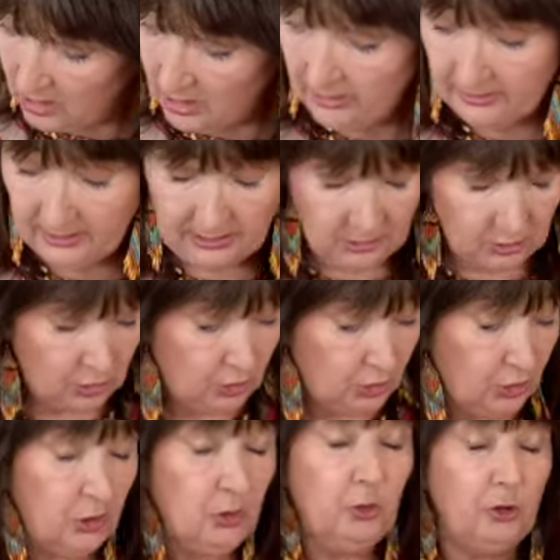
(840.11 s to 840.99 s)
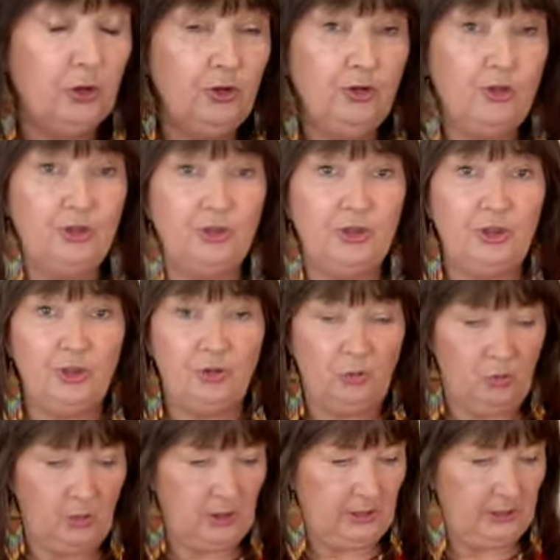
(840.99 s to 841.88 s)
that's 200
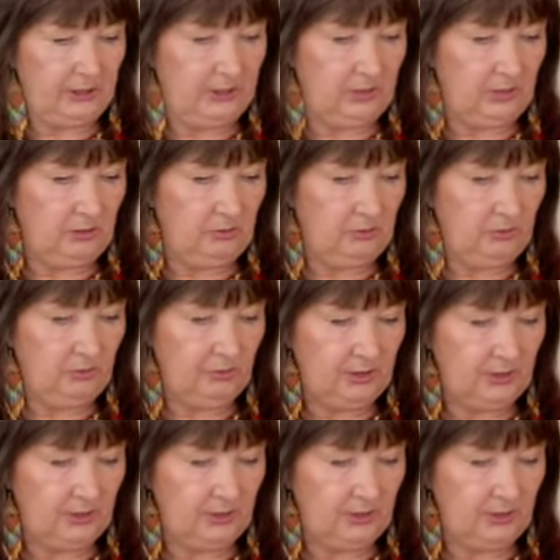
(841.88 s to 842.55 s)
wide, 200